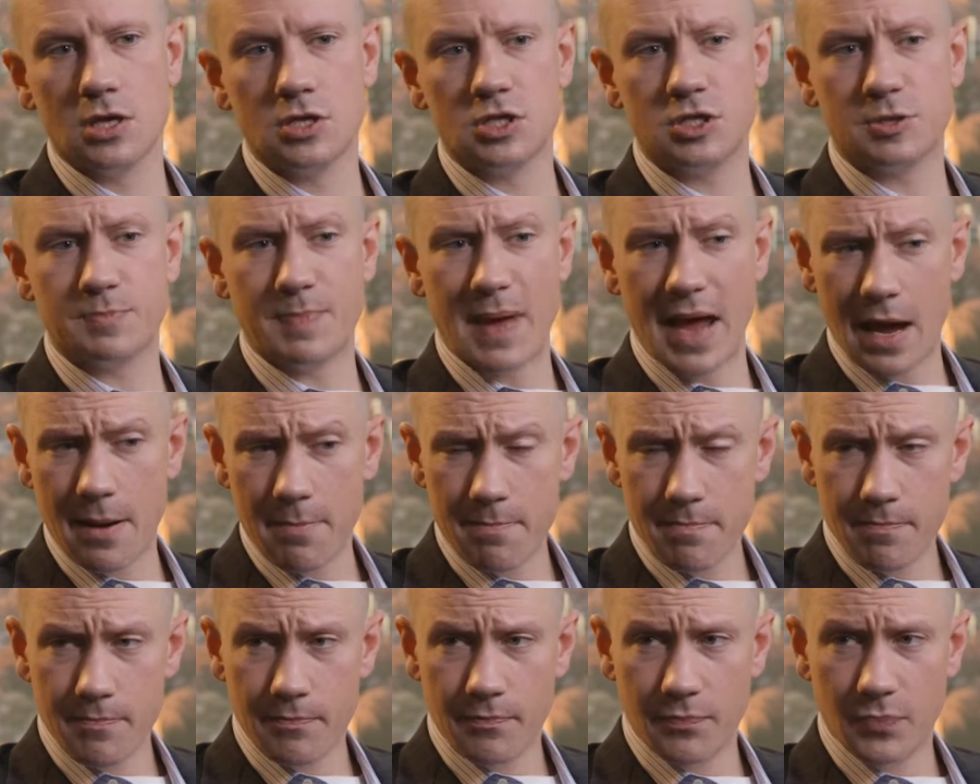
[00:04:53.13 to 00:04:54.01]

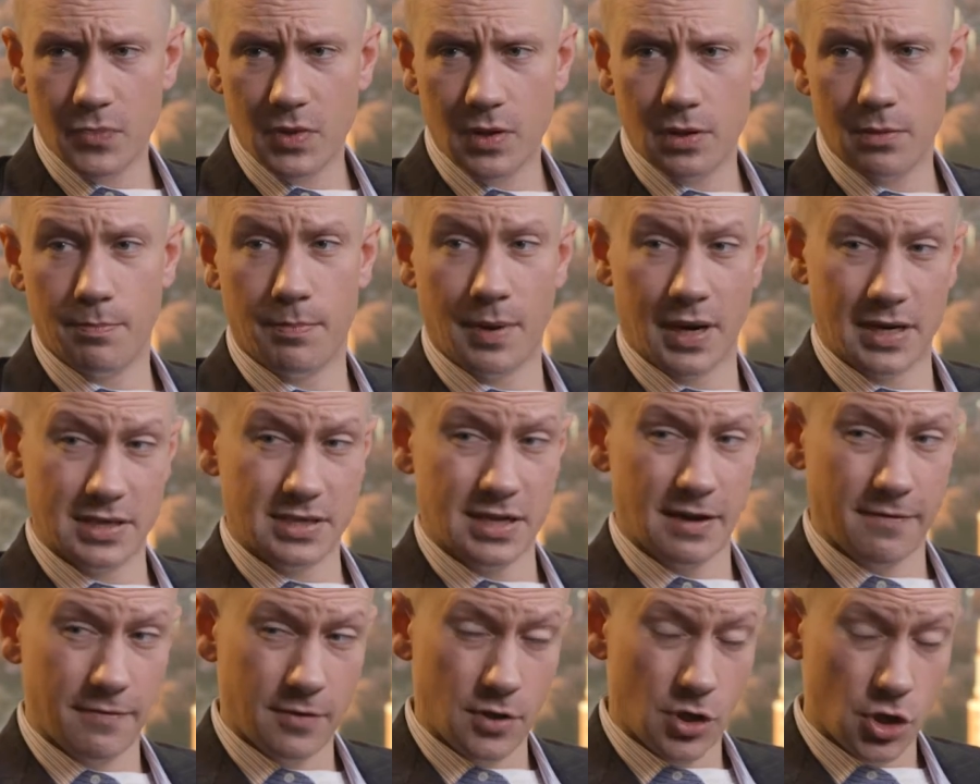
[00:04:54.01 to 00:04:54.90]
Spam by
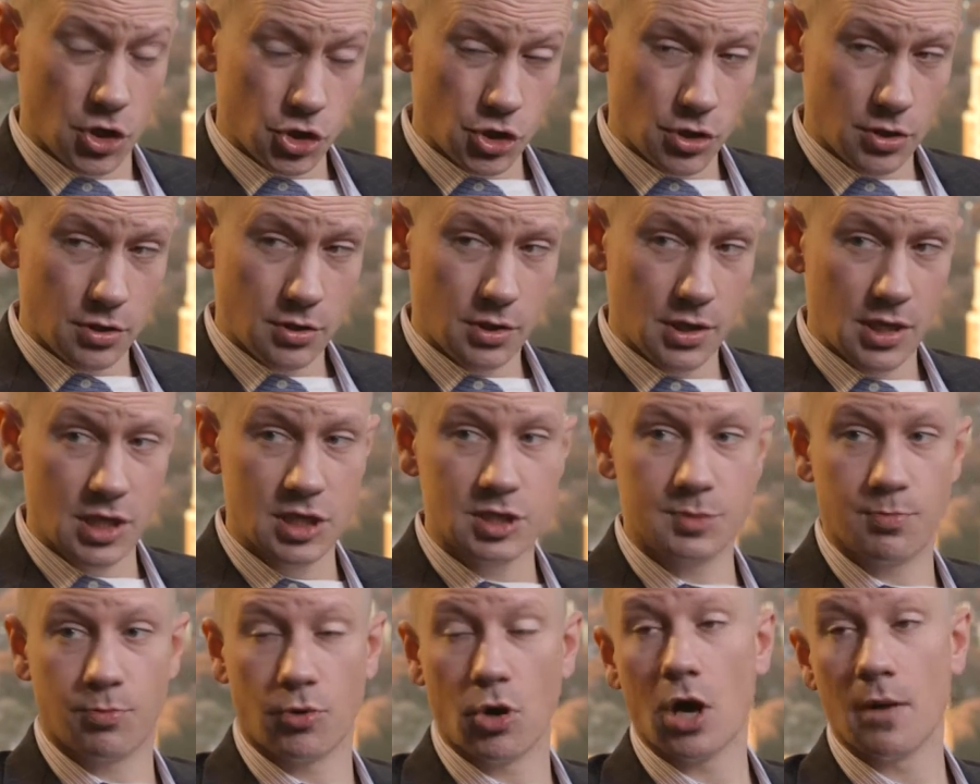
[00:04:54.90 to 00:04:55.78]
definition,
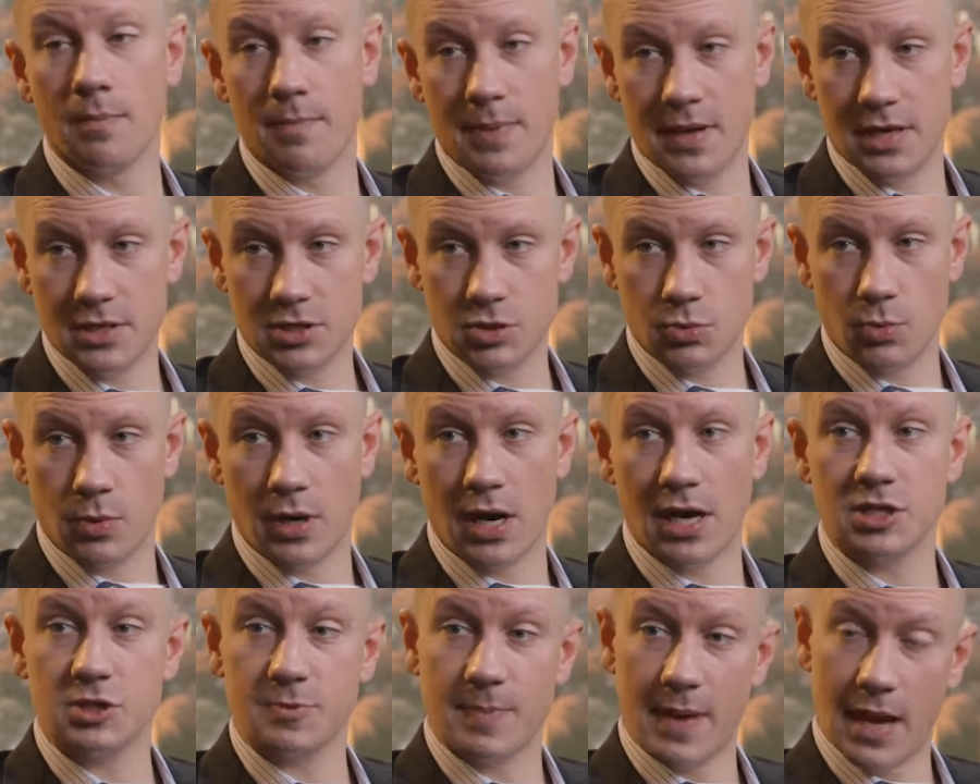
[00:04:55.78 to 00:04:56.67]
is broad-based. When
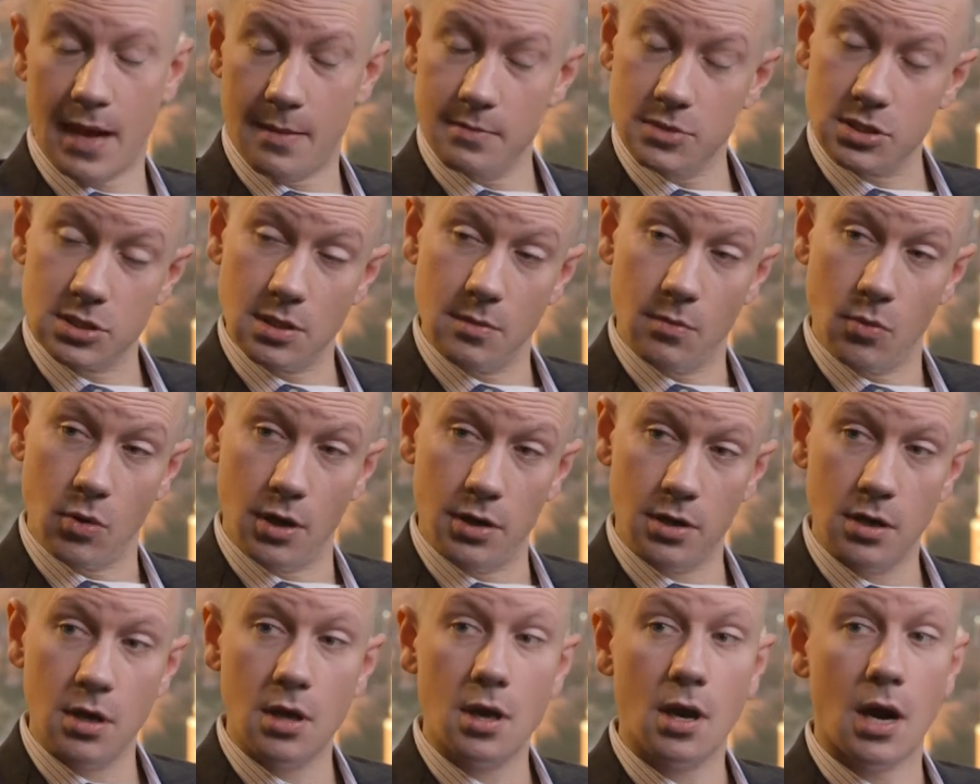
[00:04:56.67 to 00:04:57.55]
I spam
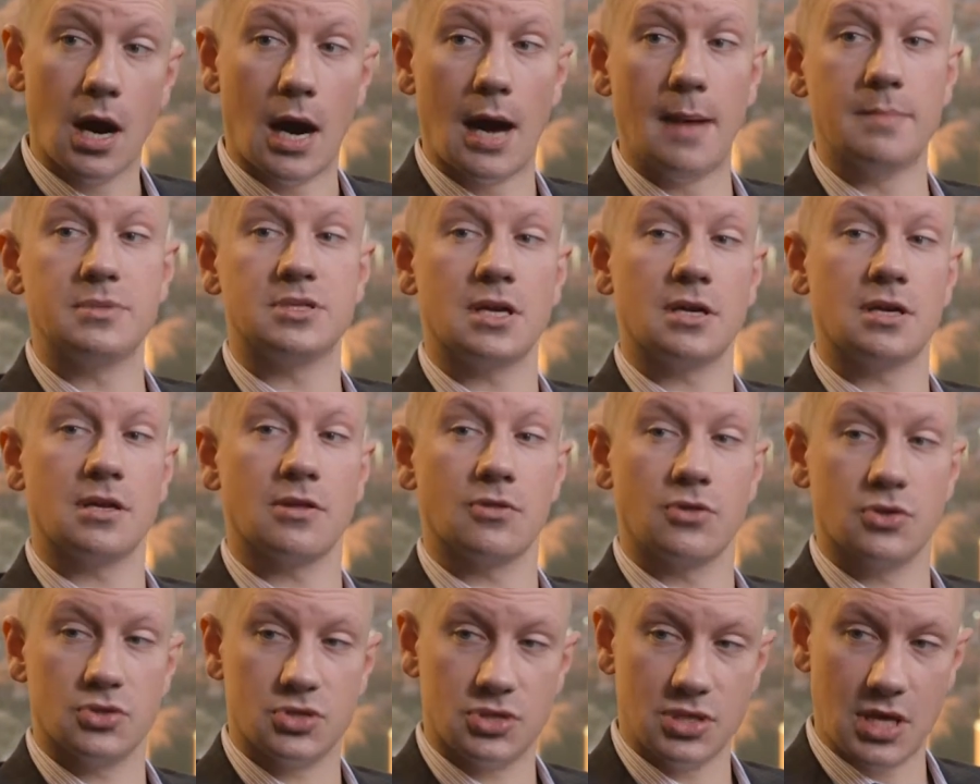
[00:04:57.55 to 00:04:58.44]
someone, I'm
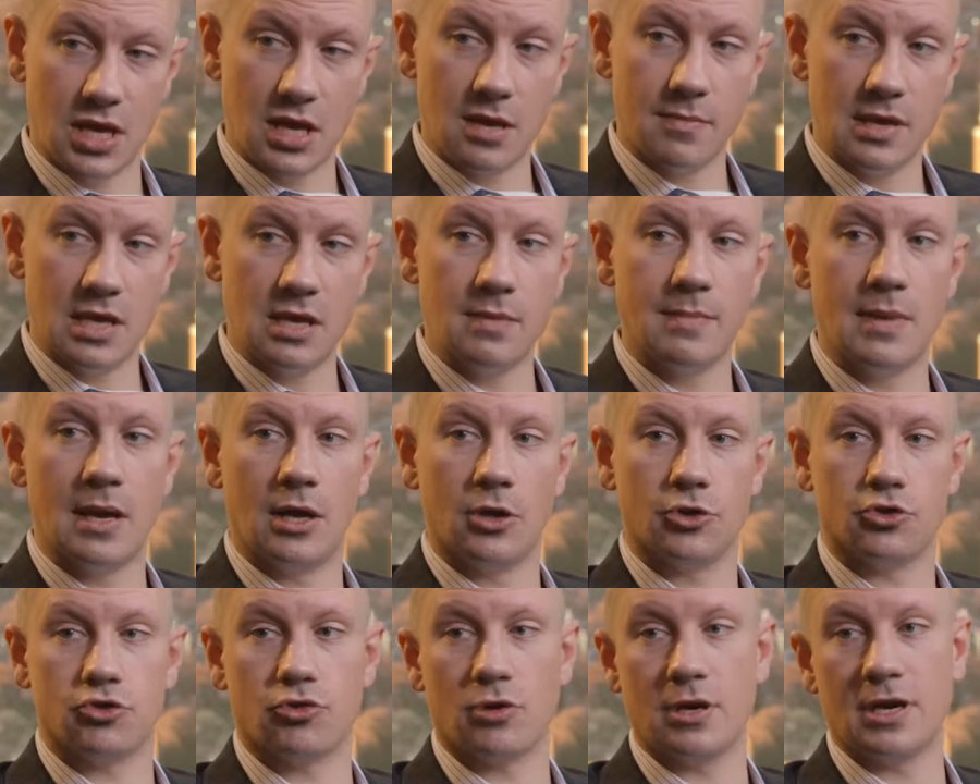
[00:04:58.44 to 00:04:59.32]
sending the same
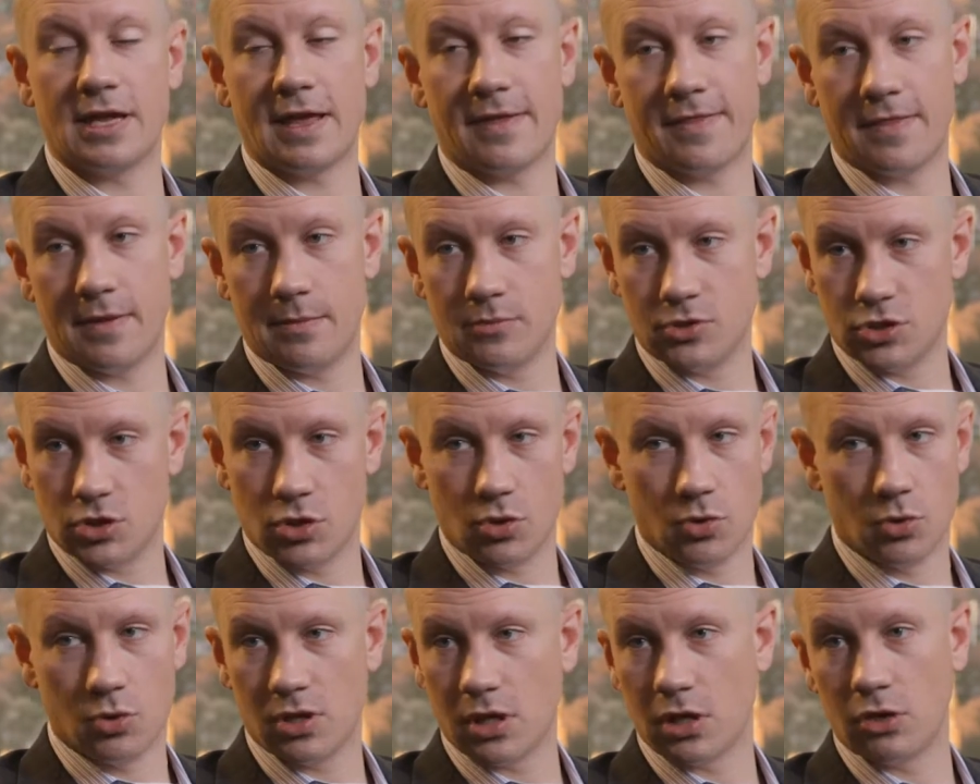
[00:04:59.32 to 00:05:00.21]
email trying to get them to
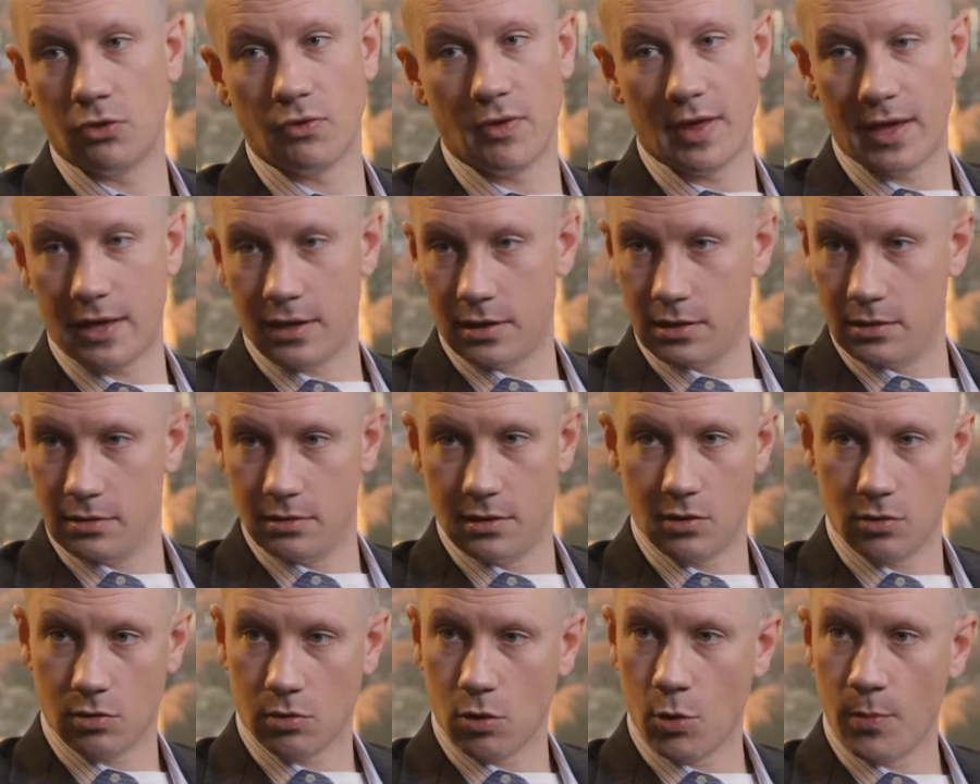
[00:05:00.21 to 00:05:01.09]
go click a link
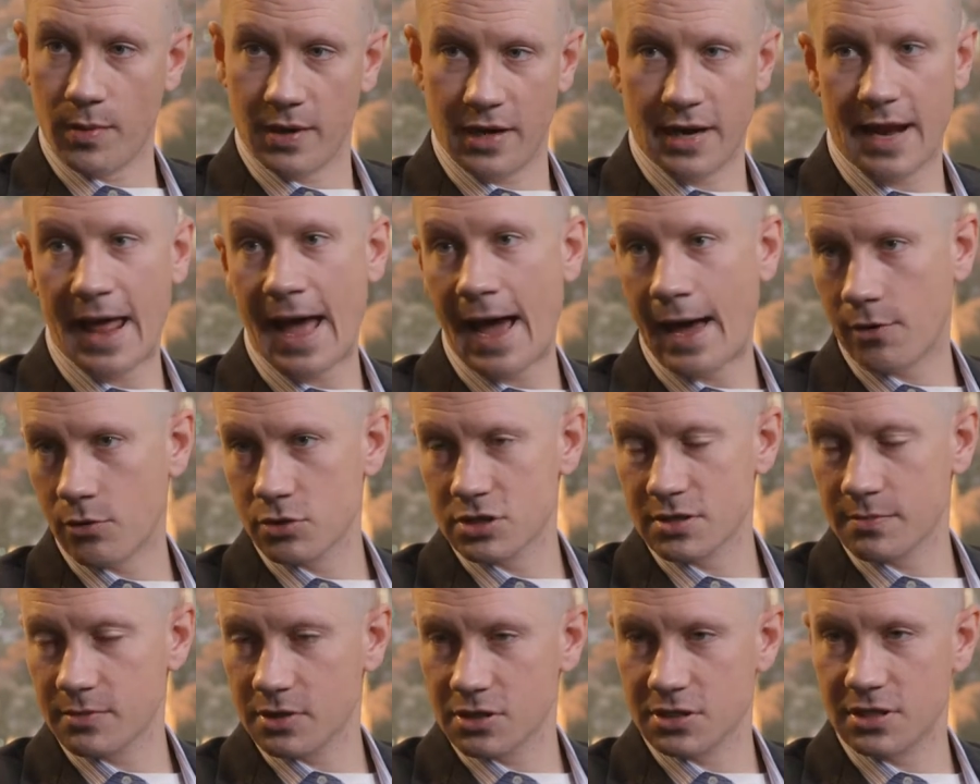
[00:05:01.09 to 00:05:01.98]
or open an ad or
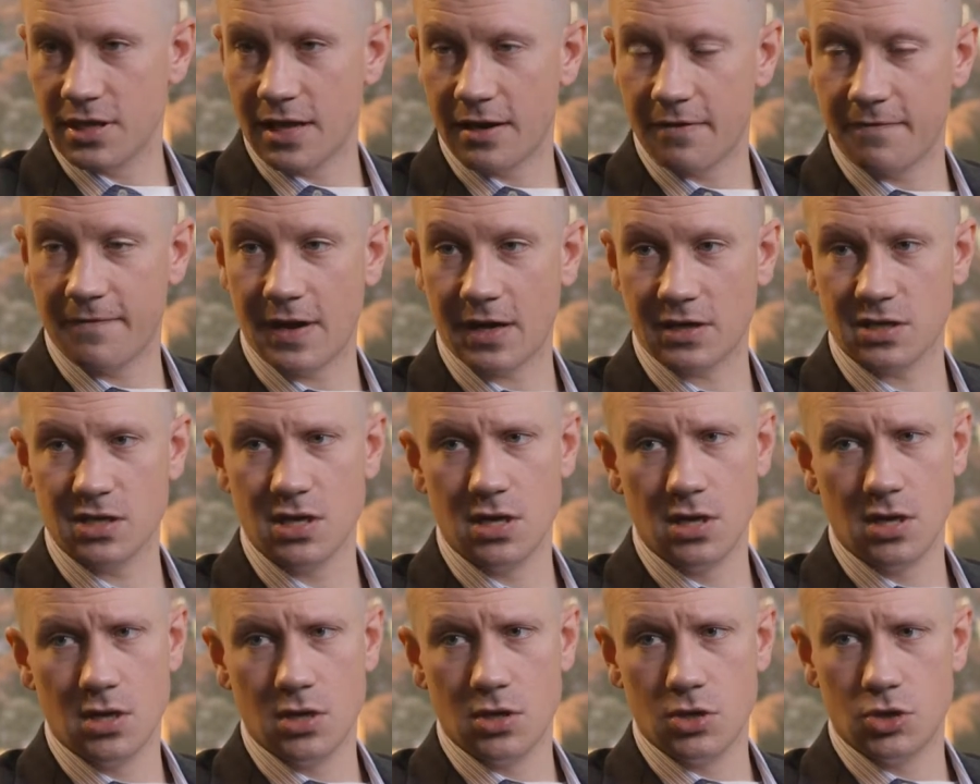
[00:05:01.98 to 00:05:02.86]
something to that effect
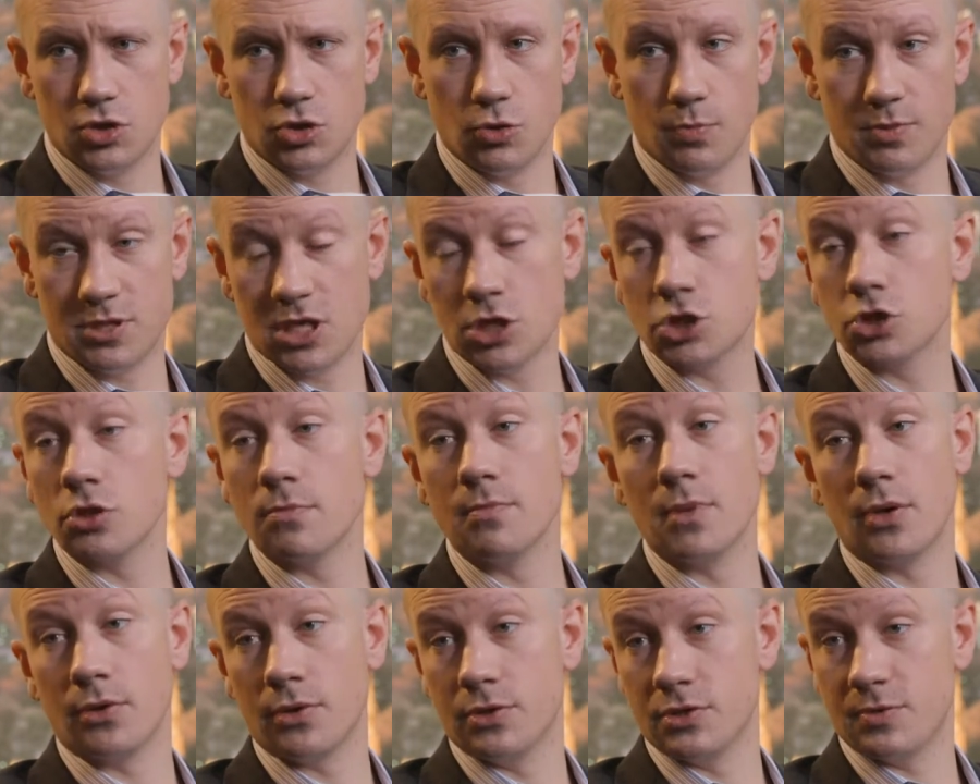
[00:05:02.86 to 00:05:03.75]
to potentially
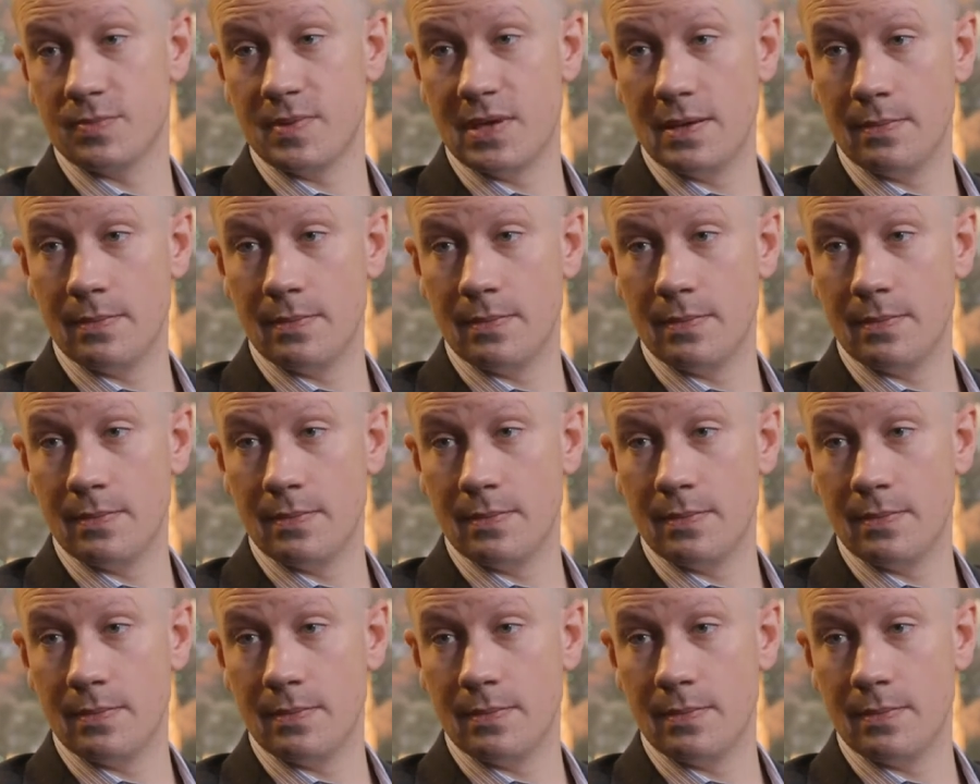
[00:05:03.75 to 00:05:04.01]
millions of